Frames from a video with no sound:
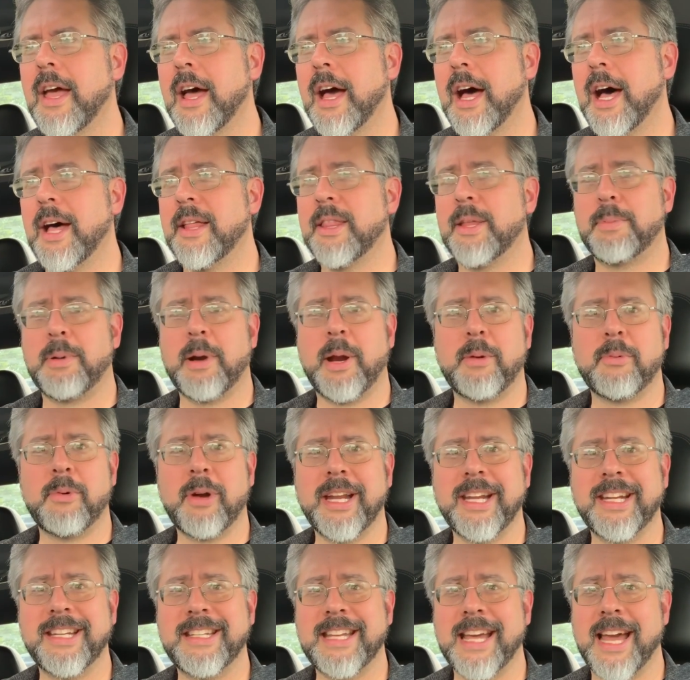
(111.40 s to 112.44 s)
Uh, they'll probably write
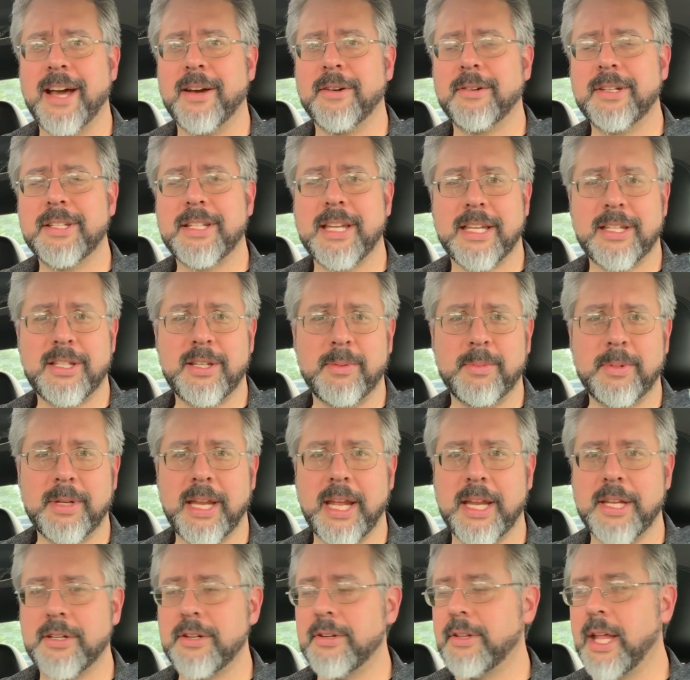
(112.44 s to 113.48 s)
it down because that's human
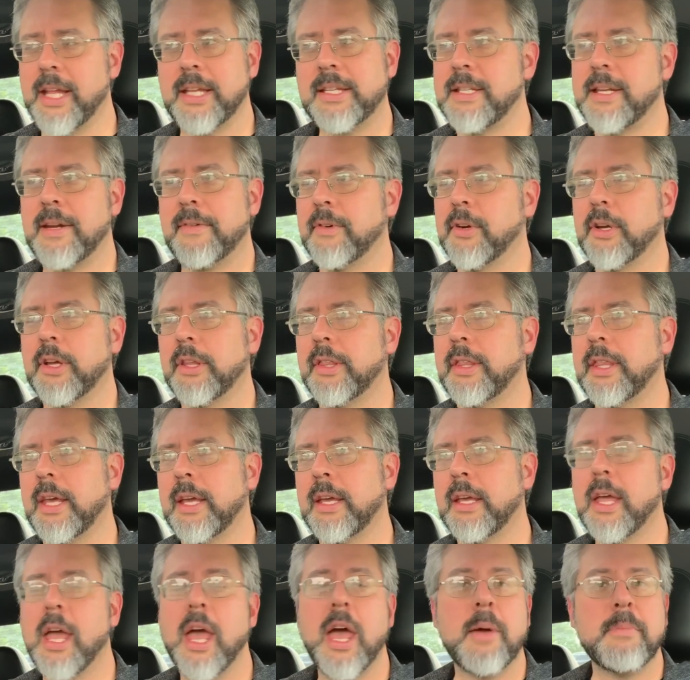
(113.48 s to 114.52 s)
nature. That's never a good
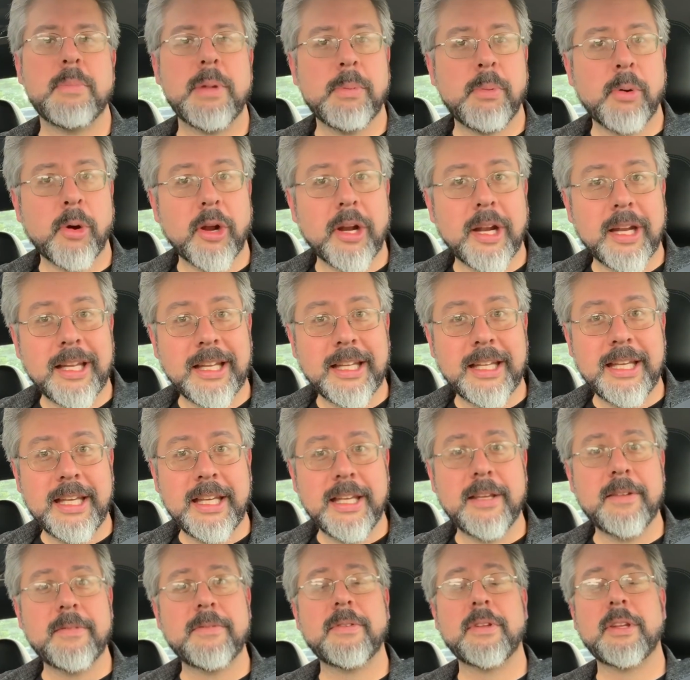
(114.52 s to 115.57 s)
thing. People are going to
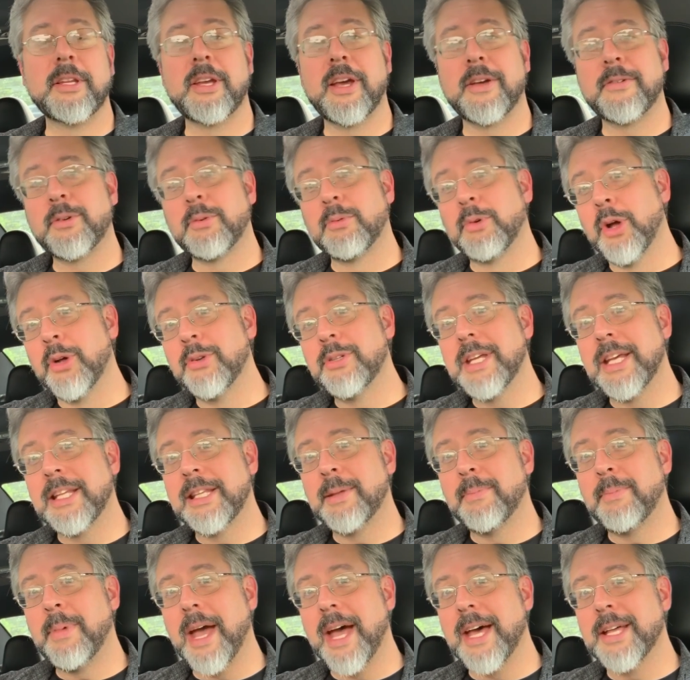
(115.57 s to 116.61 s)
leave and you have to rotate
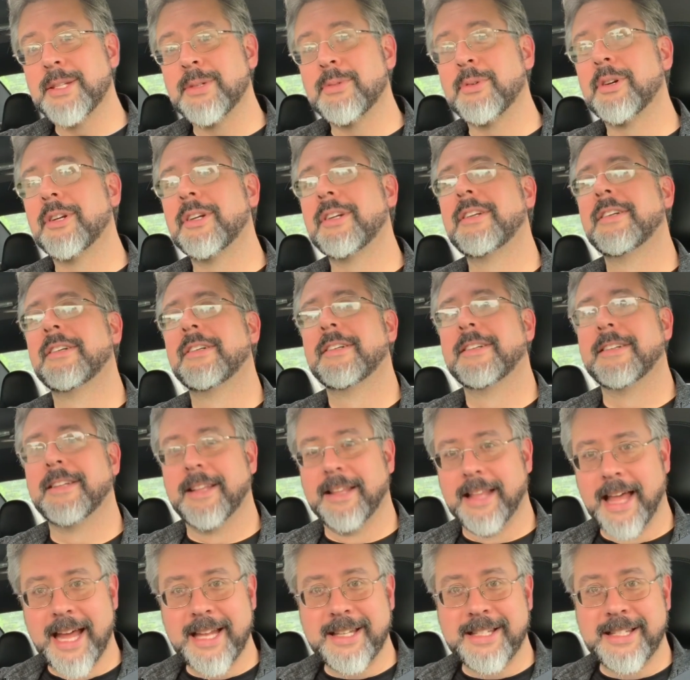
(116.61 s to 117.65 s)
the password.
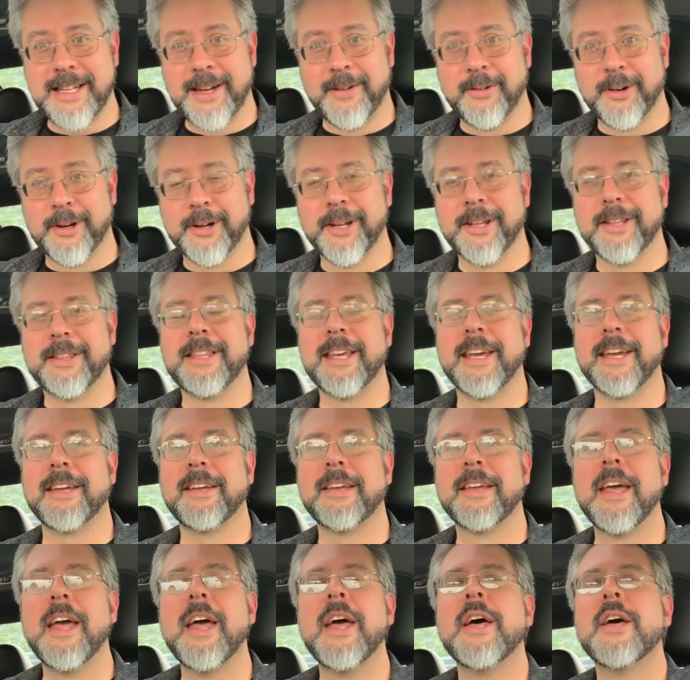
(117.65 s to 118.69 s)
That's never a good thing.
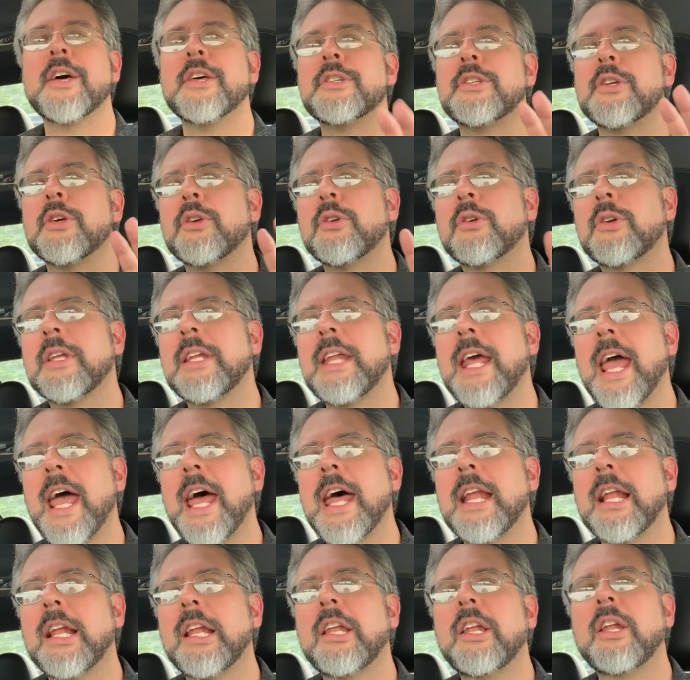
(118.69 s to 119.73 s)
So you can
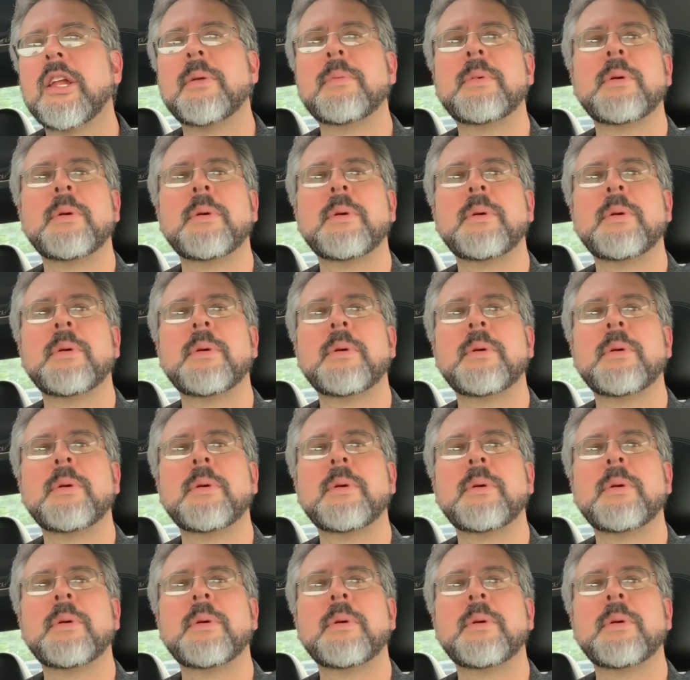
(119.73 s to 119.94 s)
add a little